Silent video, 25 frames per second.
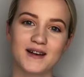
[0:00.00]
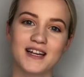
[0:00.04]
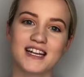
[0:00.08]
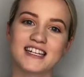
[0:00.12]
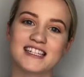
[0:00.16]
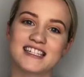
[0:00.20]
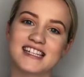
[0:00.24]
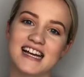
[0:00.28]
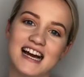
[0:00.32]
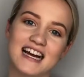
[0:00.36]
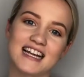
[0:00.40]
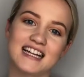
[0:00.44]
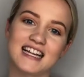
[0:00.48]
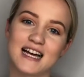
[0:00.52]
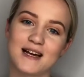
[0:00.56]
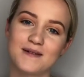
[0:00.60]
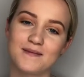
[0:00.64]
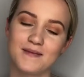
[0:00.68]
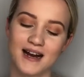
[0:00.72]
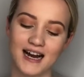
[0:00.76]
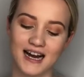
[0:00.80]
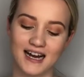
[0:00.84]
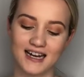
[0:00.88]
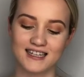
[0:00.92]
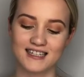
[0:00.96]
I'm going to
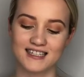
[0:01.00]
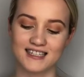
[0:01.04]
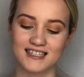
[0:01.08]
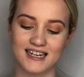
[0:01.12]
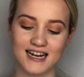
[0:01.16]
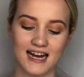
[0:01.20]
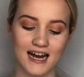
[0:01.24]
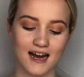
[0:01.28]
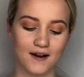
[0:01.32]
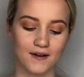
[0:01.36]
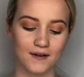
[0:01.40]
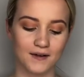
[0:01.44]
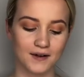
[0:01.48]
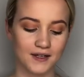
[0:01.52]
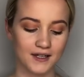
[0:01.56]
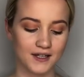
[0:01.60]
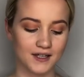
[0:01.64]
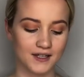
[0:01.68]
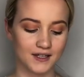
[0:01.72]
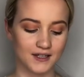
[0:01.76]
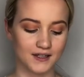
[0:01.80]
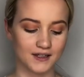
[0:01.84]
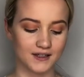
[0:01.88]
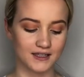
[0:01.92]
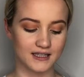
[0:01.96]
tightline my eyes now
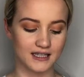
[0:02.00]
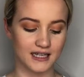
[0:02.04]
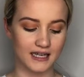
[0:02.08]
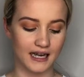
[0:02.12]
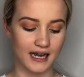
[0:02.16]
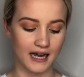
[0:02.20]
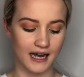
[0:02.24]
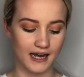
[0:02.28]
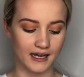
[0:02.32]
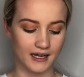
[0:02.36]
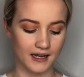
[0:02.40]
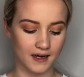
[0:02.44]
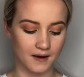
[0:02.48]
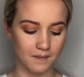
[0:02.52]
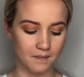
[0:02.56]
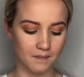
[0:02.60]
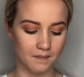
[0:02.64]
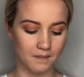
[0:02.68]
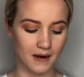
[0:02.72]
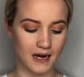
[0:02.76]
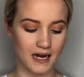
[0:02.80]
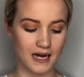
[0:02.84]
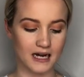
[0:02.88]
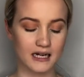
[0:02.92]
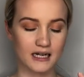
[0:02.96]
using a
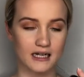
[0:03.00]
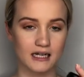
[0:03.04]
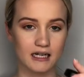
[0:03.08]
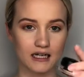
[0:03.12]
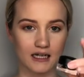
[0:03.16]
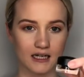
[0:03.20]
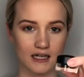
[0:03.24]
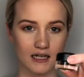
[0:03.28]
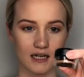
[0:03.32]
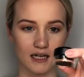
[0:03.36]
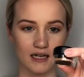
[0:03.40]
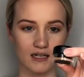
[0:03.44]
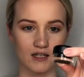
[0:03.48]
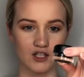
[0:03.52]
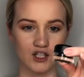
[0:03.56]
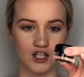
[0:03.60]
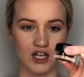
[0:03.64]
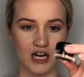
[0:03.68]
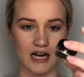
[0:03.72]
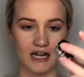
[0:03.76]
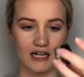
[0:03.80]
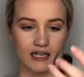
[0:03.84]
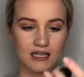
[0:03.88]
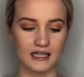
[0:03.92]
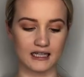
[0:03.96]
MAC
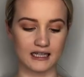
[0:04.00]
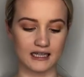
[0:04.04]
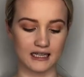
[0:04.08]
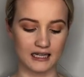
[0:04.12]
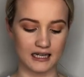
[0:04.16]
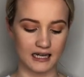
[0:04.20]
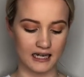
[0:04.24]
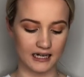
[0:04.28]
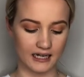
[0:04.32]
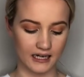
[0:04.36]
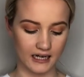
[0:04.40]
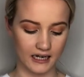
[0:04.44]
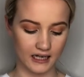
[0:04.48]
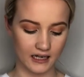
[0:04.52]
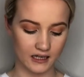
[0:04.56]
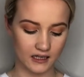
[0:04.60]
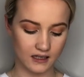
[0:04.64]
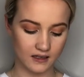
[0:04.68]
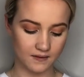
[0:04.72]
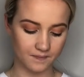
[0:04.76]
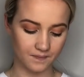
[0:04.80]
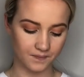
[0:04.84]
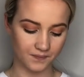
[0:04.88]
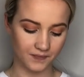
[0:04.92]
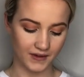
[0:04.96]
gel
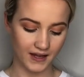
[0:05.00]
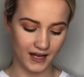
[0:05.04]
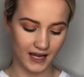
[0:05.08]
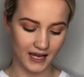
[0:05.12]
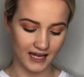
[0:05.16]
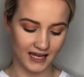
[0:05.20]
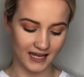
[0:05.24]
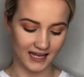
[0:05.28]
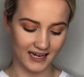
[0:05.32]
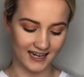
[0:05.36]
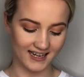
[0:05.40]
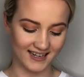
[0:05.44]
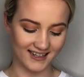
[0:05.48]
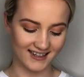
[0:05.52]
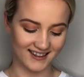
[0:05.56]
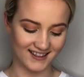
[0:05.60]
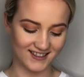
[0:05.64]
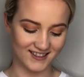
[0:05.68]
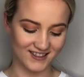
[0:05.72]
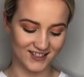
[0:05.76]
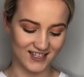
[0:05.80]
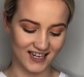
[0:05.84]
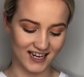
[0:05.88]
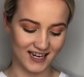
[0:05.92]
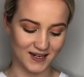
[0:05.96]
liner in
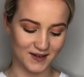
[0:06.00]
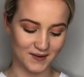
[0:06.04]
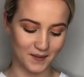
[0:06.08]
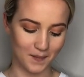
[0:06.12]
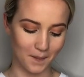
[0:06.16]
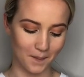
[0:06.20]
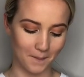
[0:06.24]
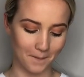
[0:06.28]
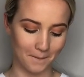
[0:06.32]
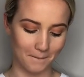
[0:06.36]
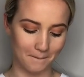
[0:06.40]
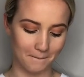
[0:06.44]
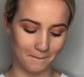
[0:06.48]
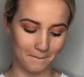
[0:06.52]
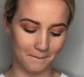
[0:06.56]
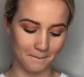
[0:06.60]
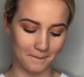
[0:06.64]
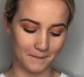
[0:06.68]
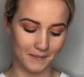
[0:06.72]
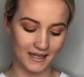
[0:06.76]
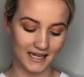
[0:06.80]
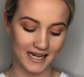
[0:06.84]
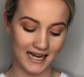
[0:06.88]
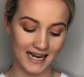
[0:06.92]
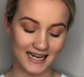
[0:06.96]
the shade
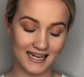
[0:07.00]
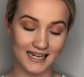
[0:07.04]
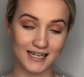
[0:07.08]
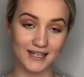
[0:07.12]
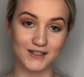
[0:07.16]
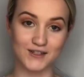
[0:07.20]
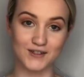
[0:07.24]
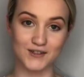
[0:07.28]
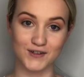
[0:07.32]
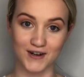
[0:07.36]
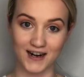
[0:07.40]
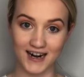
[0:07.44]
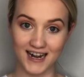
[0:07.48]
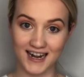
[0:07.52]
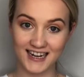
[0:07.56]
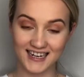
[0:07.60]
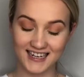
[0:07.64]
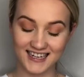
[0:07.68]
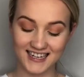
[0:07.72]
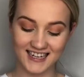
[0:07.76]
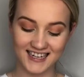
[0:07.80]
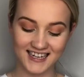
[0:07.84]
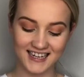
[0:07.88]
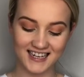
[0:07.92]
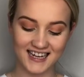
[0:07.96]
Black
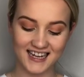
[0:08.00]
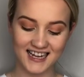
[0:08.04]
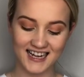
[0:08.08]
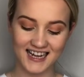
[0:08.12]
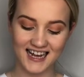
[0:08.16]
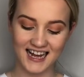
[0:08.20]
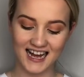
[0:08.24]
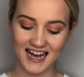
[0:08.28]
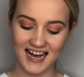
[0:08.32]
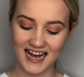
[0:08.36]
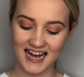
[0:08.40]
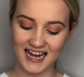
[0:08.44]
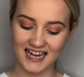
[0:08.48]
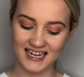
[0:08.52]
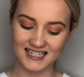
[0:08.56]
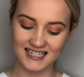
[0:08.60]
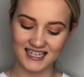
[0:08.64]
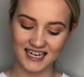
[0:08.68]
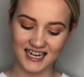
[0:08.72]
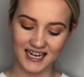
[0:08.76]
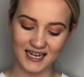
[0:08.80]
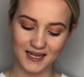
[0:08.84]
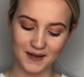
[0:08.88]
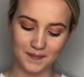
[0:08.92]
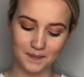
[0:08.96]
Track and
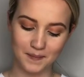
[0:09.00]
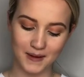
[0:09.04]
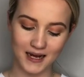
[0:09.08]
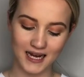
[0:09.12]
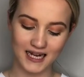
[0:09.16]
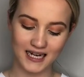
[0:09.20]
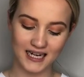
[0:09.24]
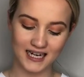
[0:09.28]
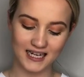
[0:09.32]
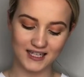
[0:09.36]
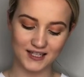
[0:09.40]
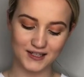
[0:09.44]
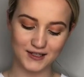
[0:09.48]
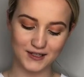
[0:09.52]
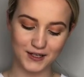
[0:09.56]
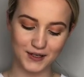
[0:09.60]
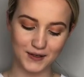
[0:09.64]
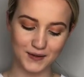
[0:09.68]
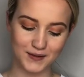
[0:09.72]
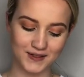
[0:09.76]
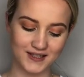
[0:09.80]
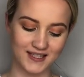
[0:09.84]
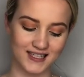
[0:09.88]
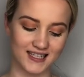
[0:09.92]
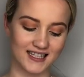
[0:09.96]
a MAC
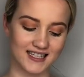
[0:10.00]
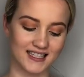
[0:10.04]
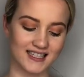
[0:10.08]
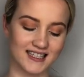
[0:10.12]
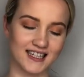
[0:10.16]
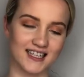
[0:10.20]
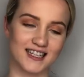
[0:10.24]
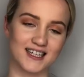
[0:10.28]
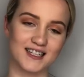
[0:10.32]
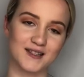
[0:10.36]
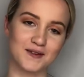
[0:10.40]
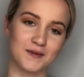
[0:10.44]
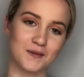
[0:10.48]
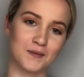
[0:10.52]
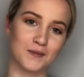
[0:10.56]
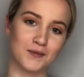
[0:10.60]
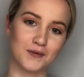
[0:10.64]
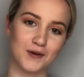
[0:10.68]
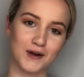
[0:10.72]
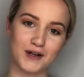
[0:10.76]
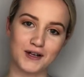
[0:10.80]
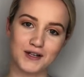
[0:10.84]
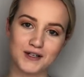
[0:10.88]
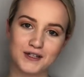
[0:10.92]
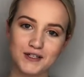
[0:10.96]
266
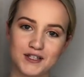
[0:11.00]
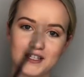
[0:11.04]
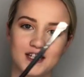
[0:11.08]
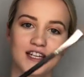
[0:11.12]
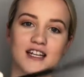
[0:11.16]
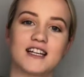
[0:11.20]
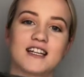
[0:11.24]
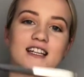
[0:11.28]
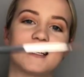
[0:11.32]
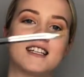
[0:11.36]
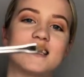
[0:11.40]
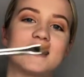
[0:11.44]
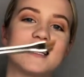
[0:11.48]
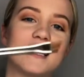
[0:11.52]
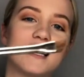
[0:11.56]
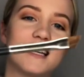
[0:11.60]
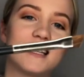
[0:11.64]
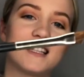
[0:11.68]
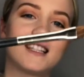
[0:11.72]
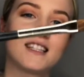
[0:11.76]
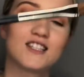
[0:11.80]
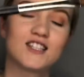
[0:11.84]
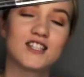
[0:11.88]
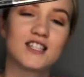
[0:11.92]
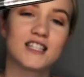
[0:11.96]
brush, and you can see
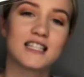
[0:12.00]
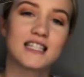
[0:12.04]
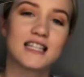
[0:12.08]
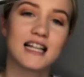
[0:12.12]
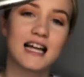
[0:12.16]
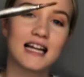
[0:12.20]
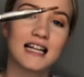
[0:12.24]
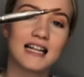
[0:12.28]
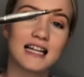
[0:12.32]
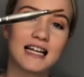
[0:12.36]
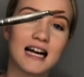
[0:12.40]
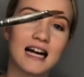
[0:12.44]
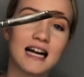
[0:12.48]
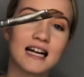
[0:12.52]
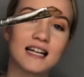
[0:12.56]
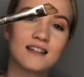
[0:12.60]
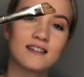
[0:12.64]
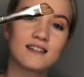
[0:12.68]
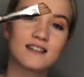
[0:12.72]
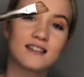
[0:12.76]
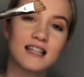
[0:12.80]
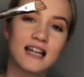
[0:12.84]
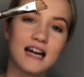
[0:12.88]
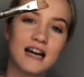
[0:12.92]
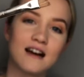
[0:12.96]
it's just slightly
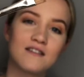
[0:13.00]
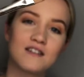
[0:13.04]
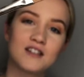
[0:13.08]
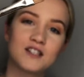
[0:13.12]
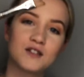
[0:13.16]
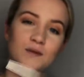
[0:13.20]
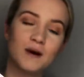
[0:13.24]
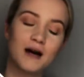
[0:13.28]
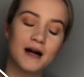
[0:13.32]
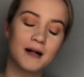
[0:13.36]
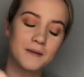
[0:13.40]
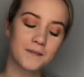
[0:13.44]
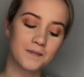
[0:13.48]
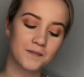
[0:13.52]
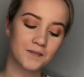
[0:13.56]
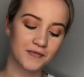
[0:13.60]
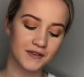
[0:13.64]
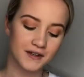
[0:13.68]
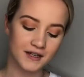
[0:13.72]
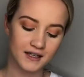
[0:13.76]
angled there as well.